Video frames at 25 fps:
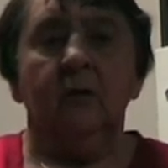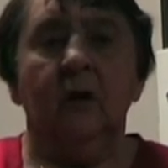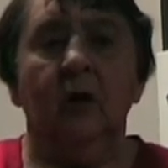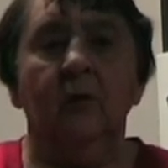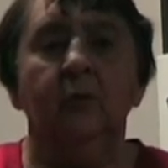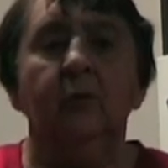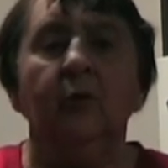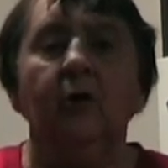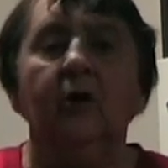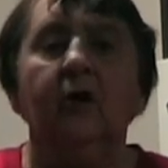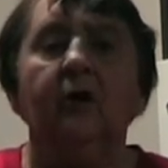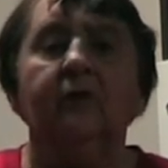A
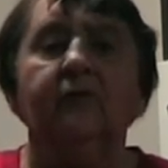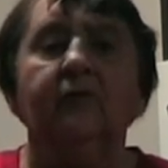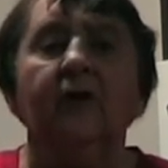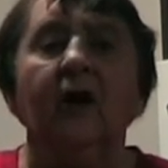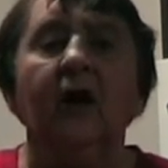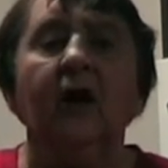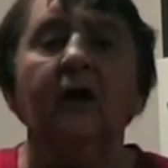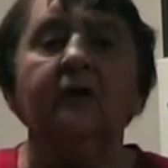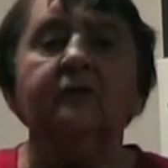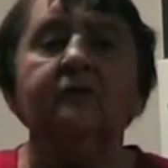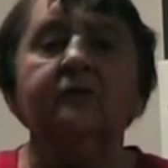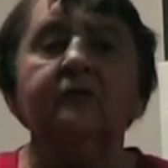work of
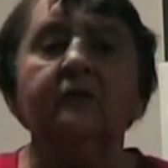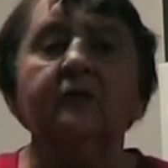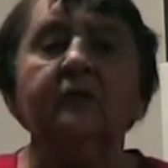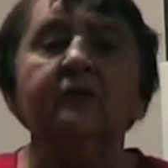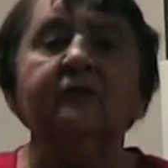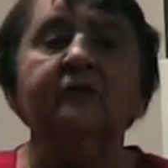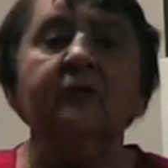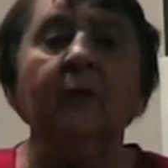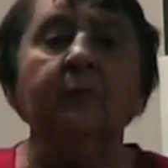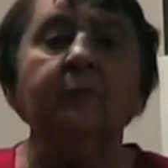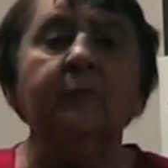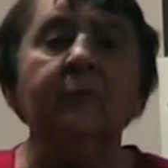art
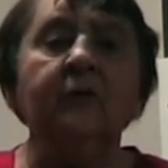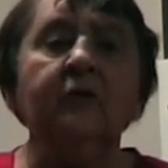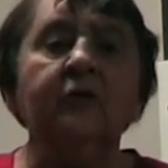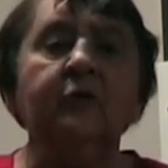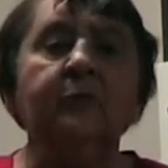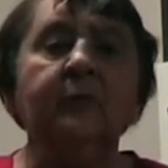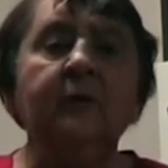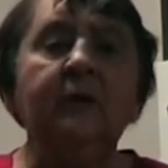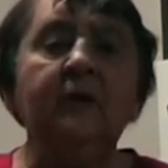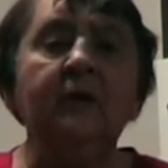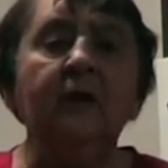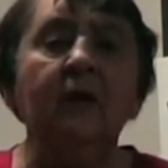is something
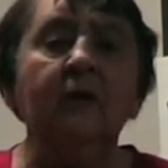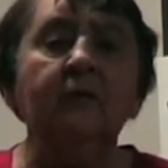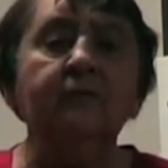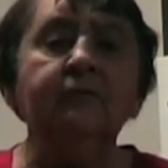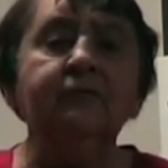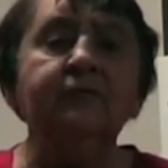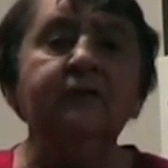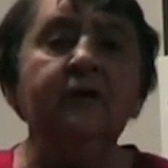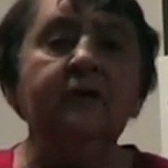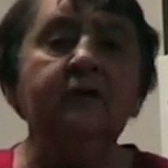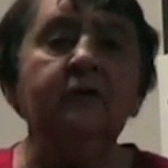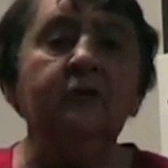to be
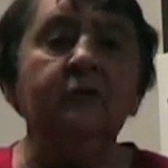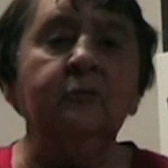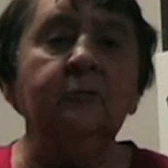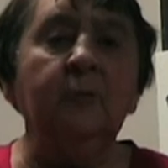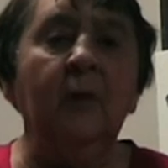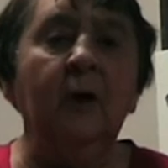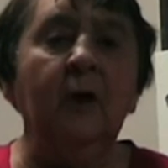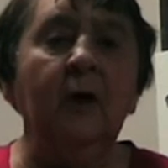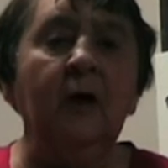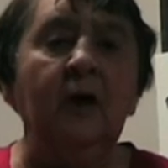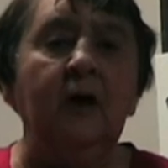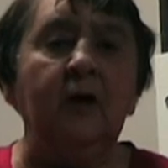loved and
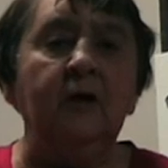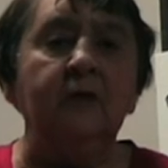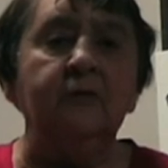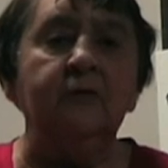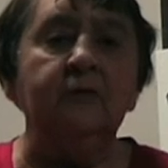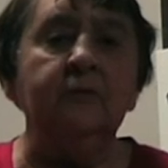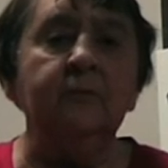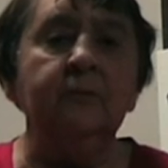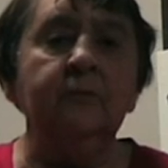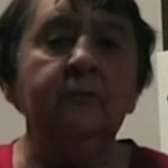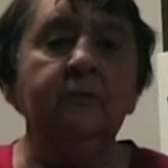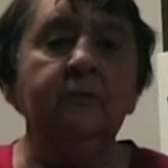admired.